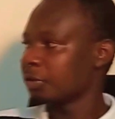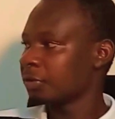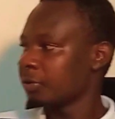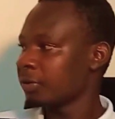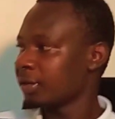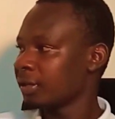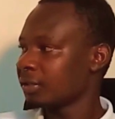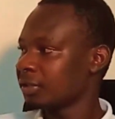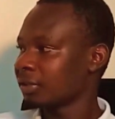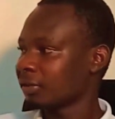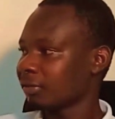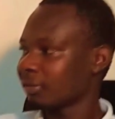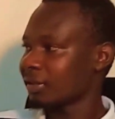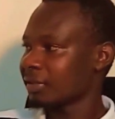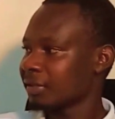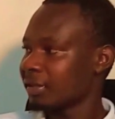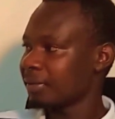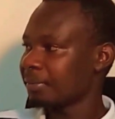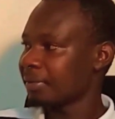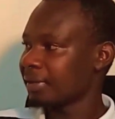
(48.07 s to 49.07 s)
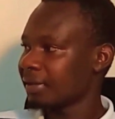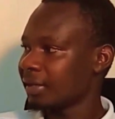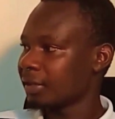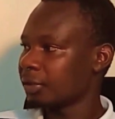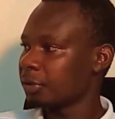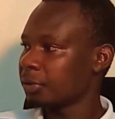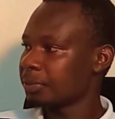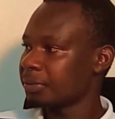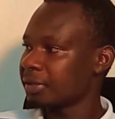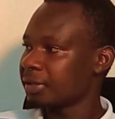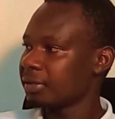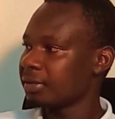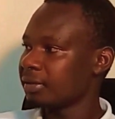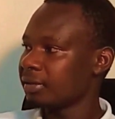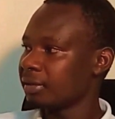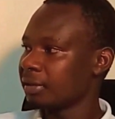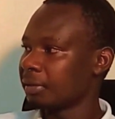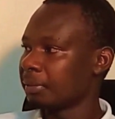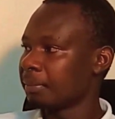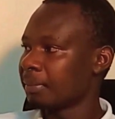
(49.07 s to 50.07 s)
UN General Assembly adopted
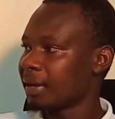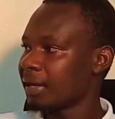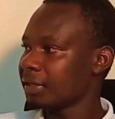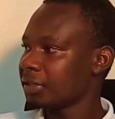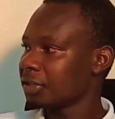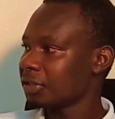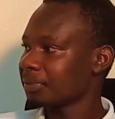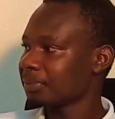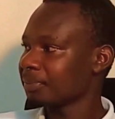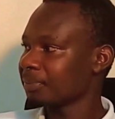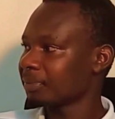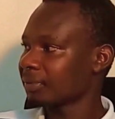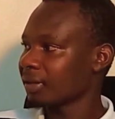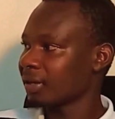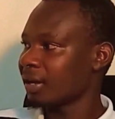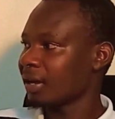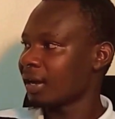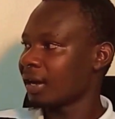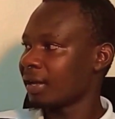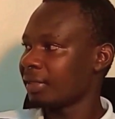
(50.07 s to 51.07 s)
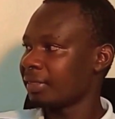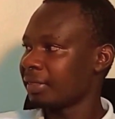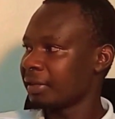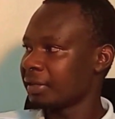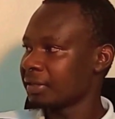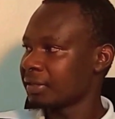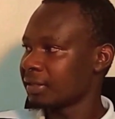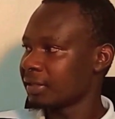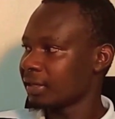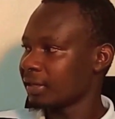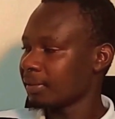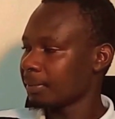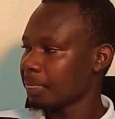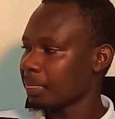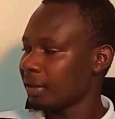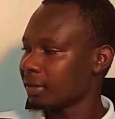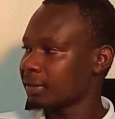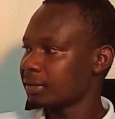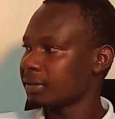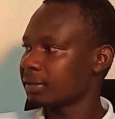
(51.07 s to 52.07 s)
in March this year.
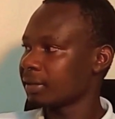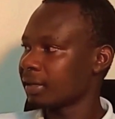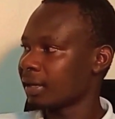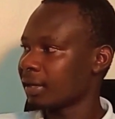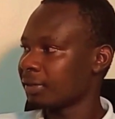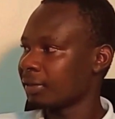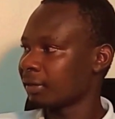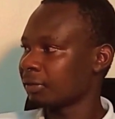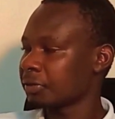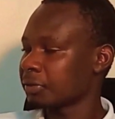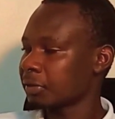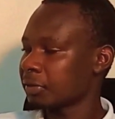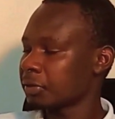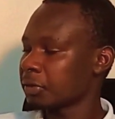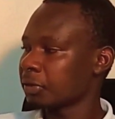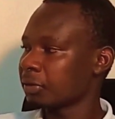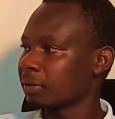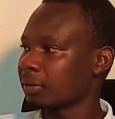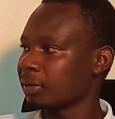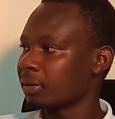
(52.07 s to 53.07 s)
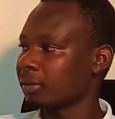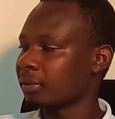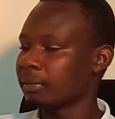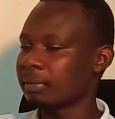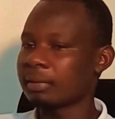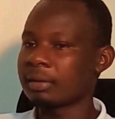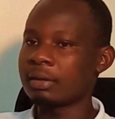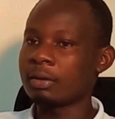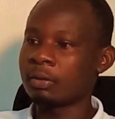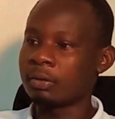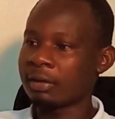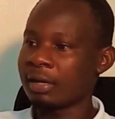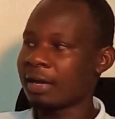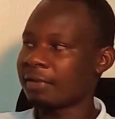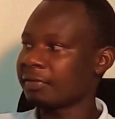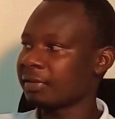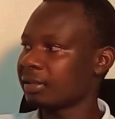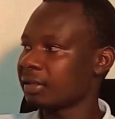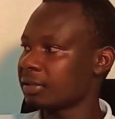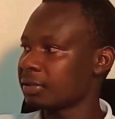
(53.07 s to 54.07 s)
That is the resolution on
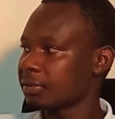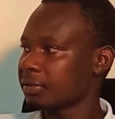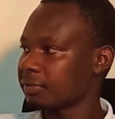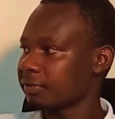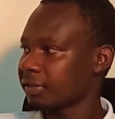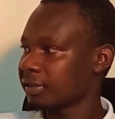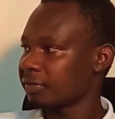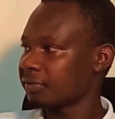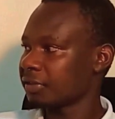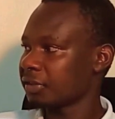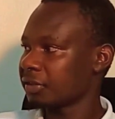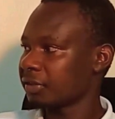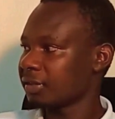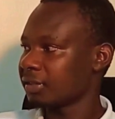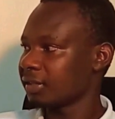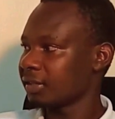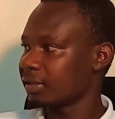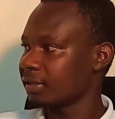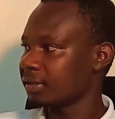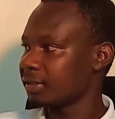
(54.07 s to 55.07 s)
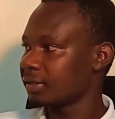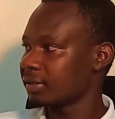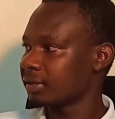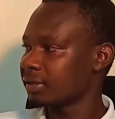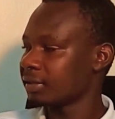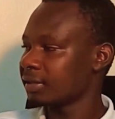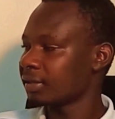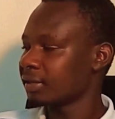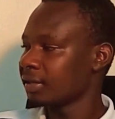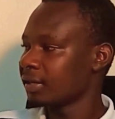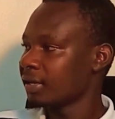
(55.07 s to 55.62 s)
governance of artificial intelligence.